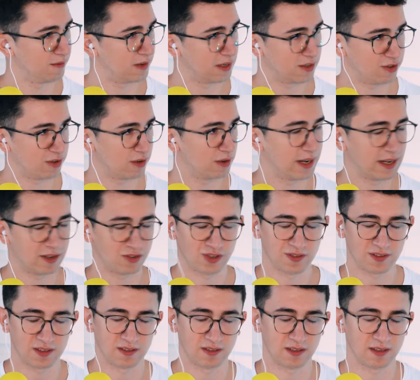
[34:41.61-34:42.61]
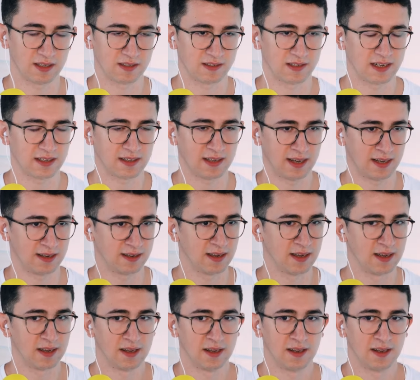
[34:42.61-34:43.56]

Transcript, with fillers: functional connections and things like that,